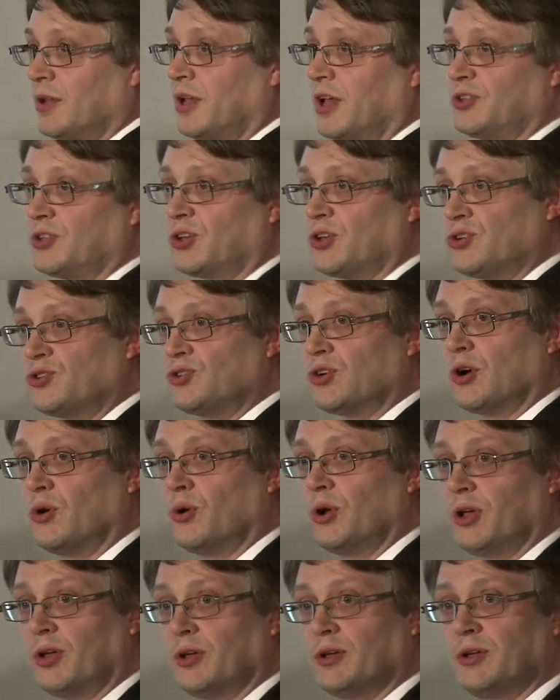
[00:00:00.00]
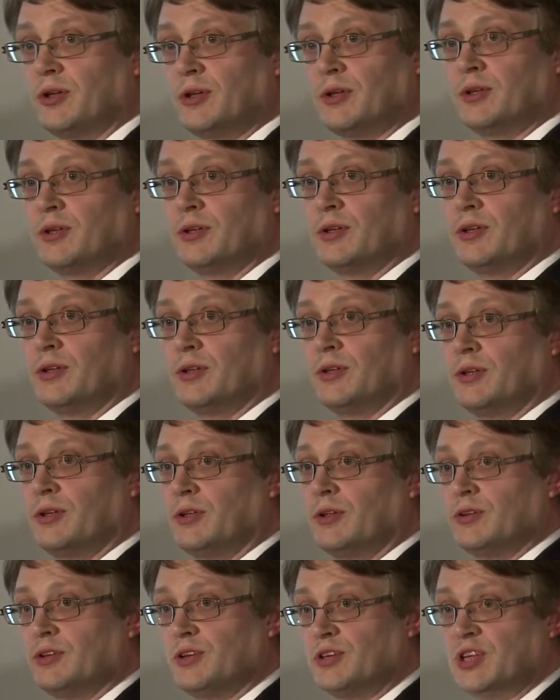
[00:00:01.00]
as a controller
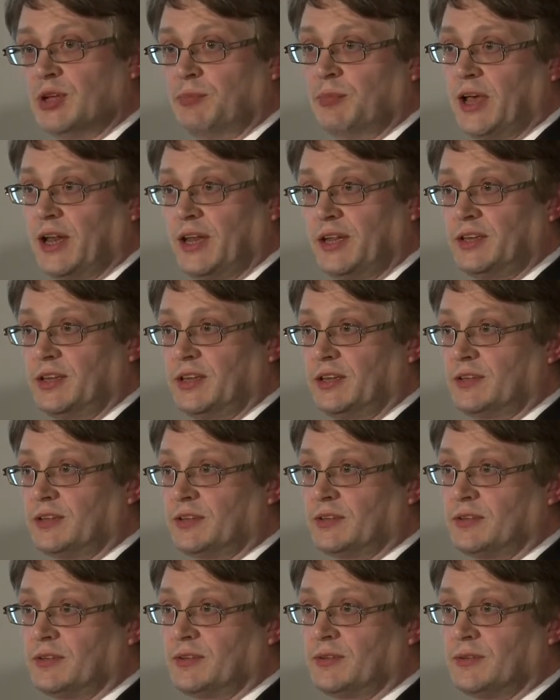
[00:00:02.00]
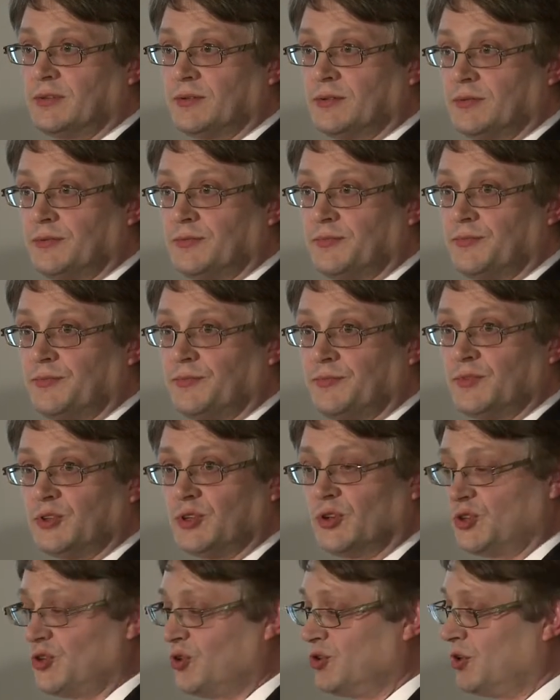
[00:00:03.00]
to dim LEDs.
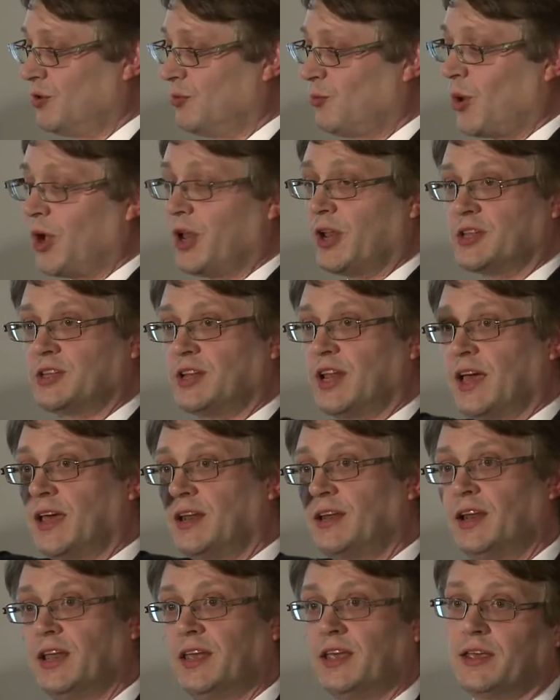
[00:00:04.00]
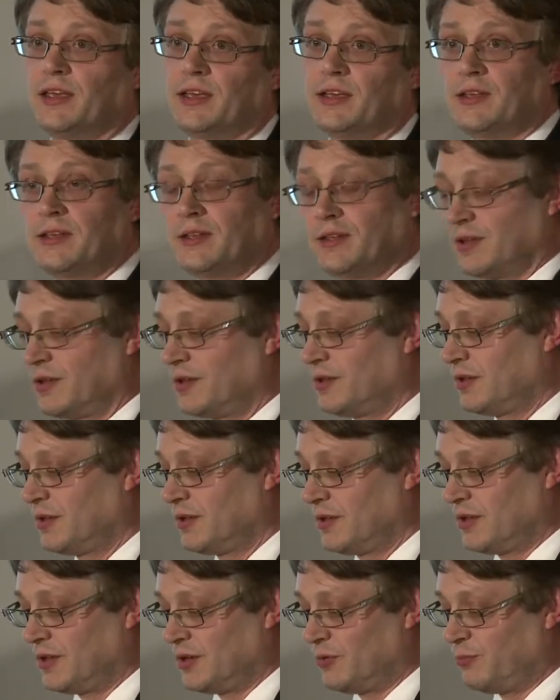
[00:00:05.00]
So it's using wireless LAN link,
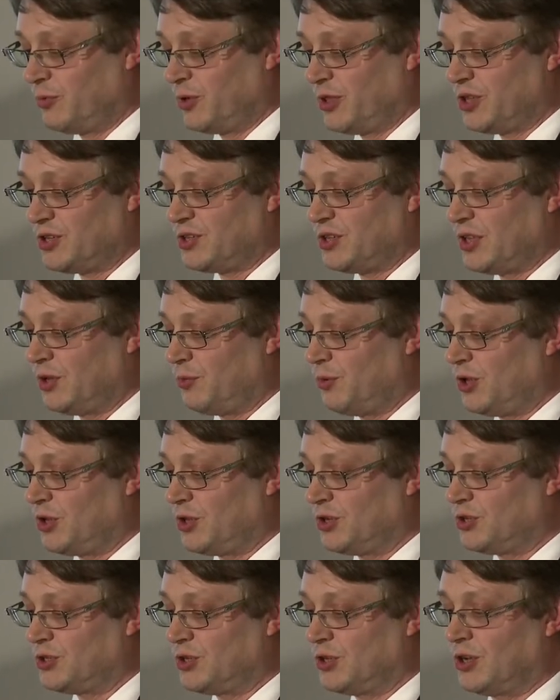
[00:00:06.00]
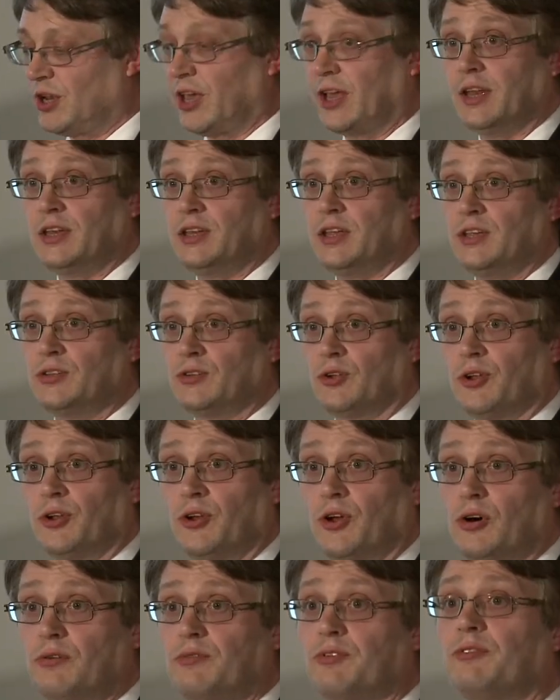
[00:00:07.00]
and with this thing we can turn LEDs on and
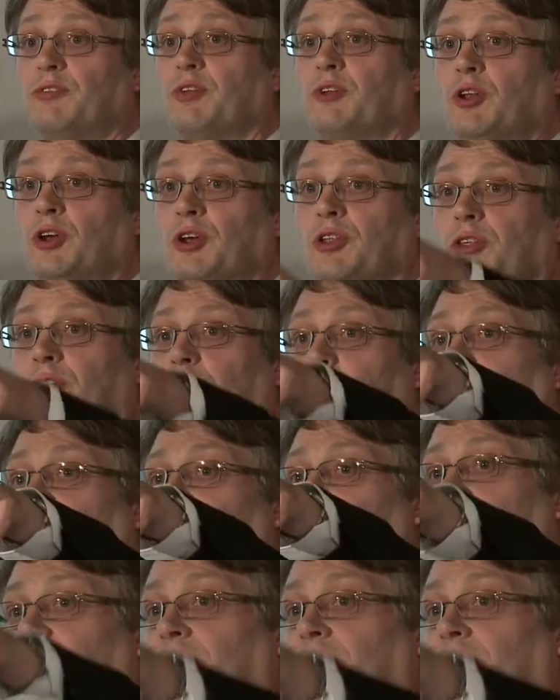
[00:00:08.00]
off. If you look at the back